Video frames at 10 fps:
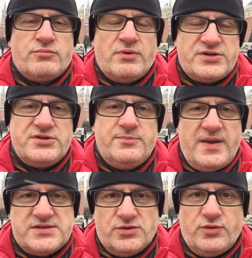
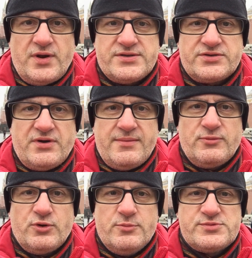Russian-based organised
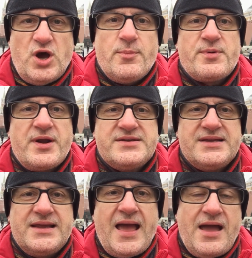crime groups
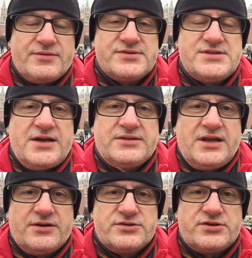operating outside the
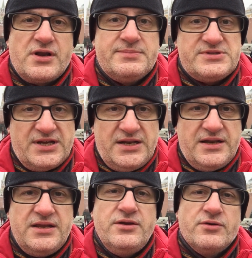country,
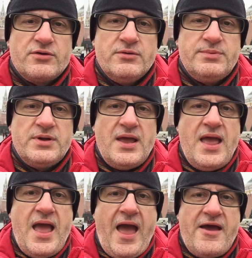particularly in Europe,
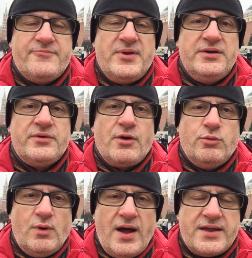have been
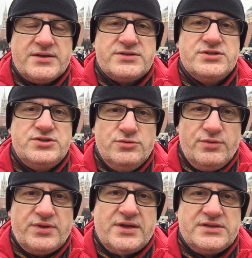required to do
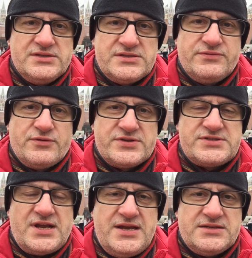things for the
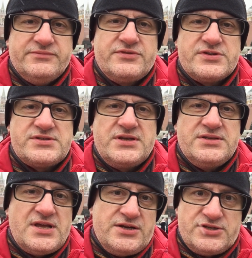state and for the
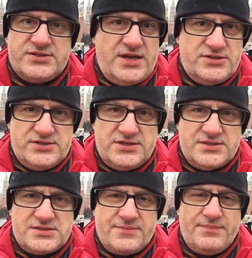intelligence
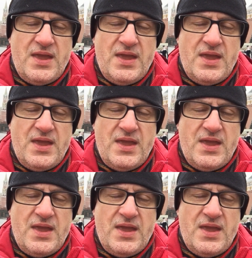agencies.